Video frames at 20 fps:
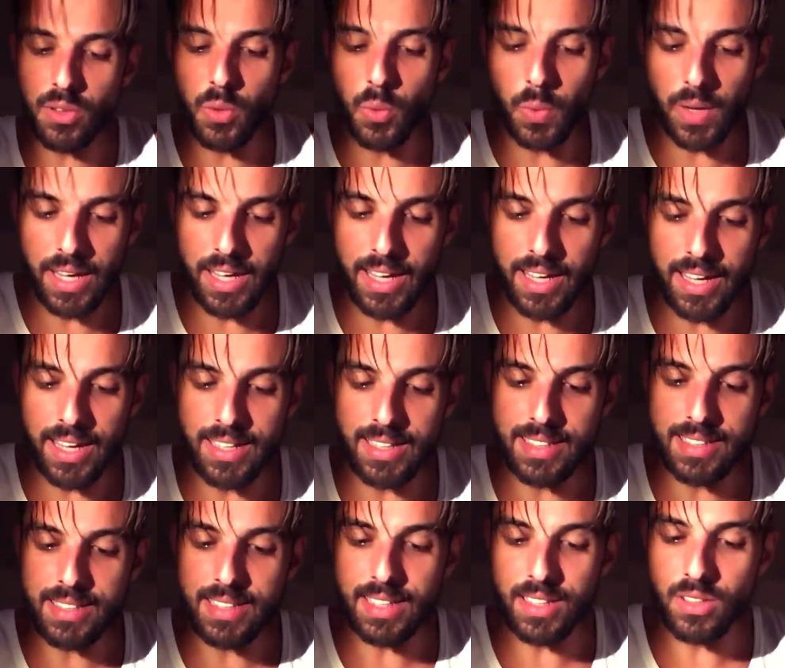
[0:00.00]
away, and
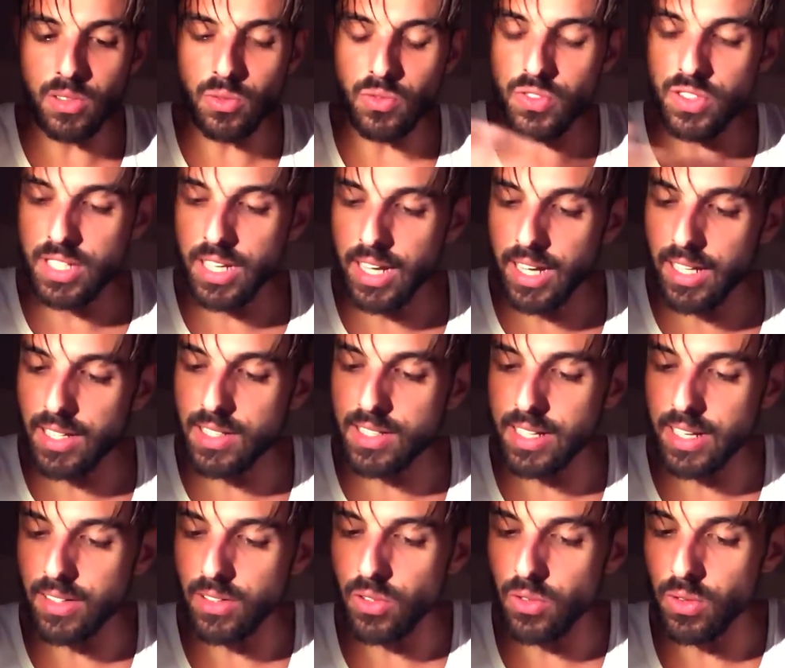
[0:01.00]
it's like you've changed,
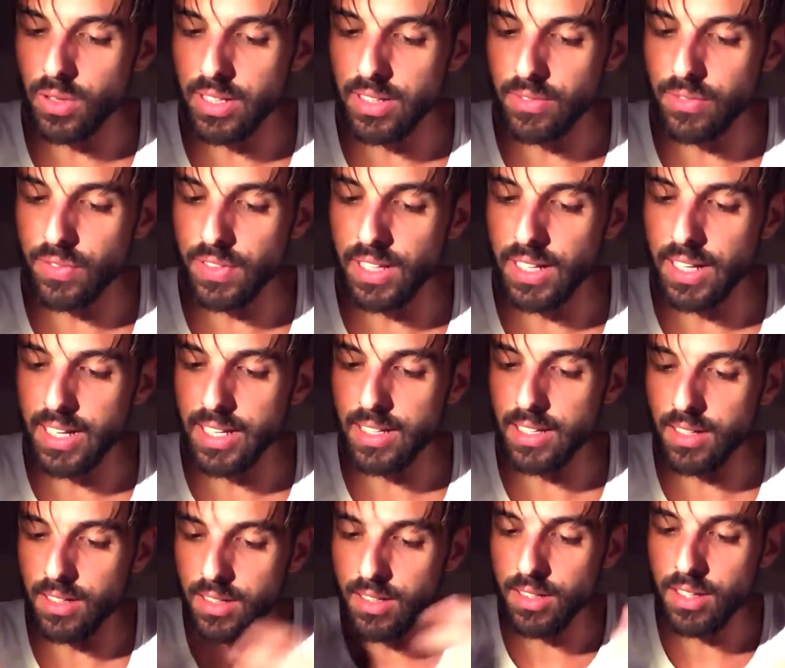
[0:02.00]
and you feel like
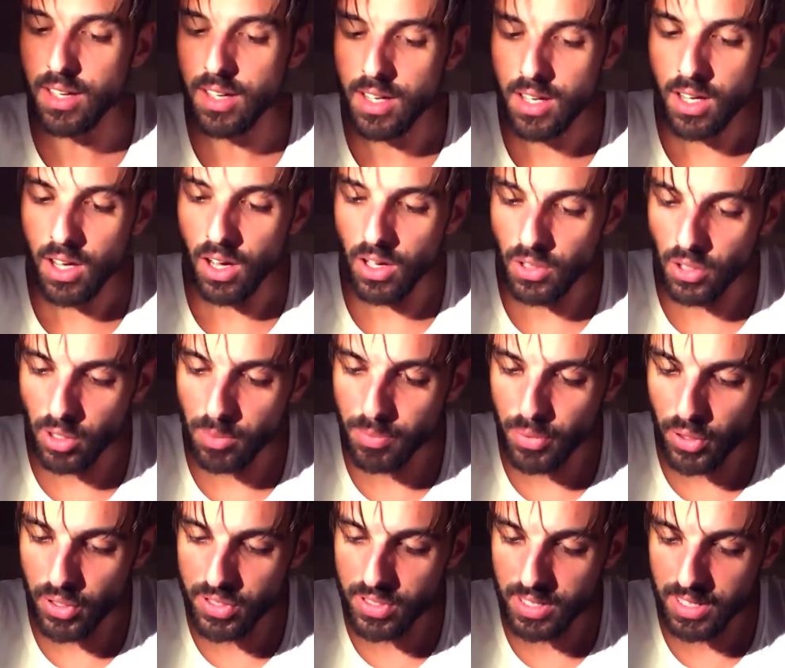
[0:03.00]
a young
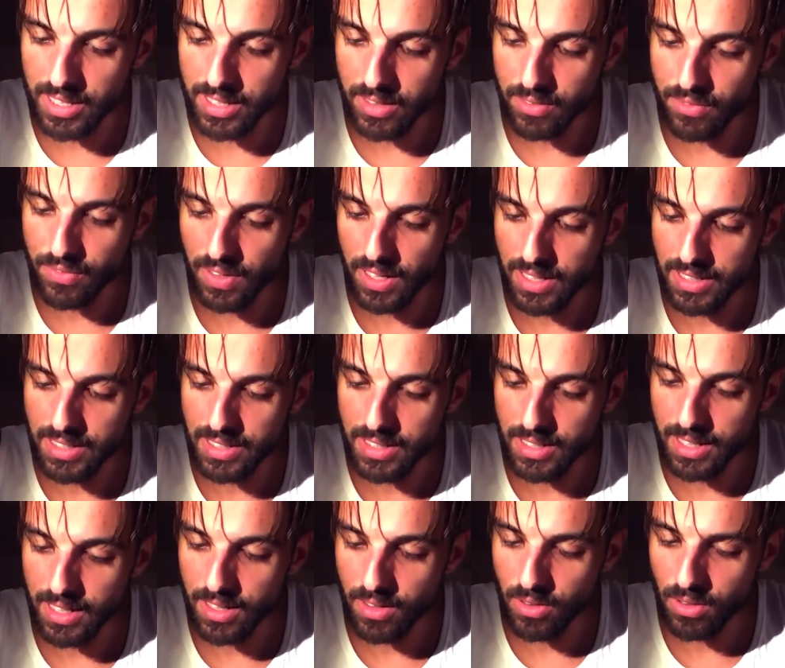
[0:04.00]
person again, finally,
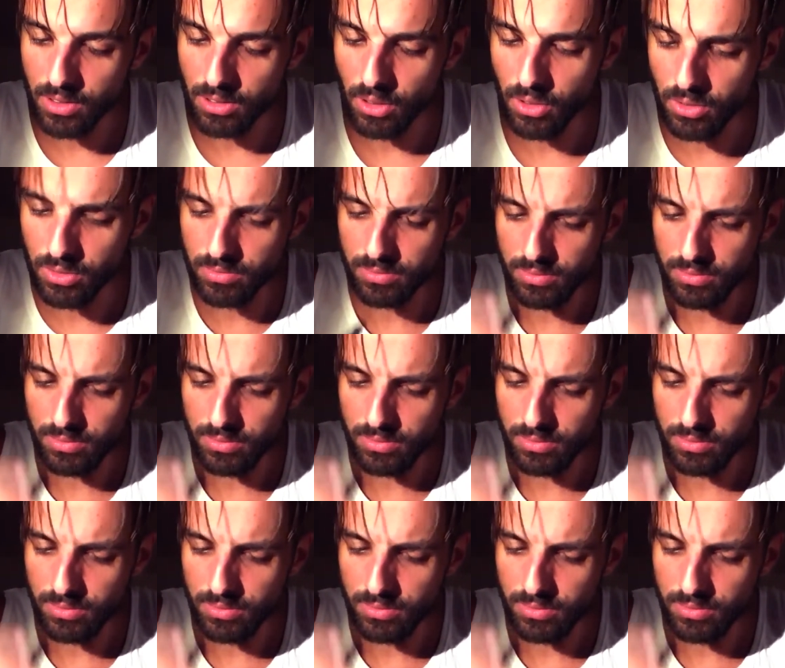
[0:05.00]
like, or